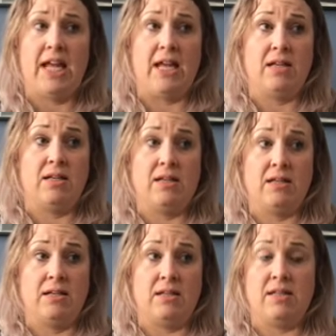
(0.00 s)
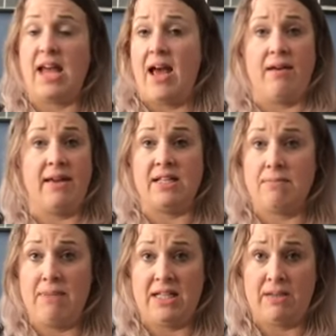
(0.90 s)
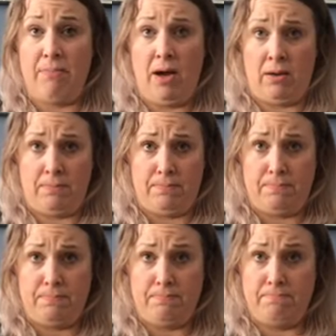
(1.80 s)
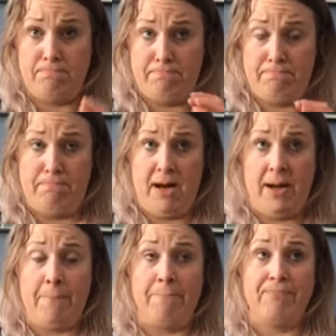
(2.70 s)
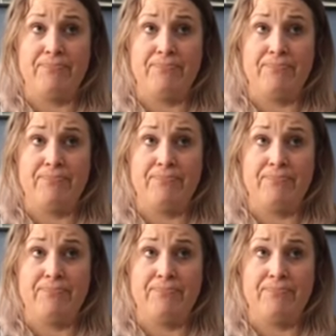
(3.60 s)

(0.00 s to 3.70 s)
It's a massive part. But,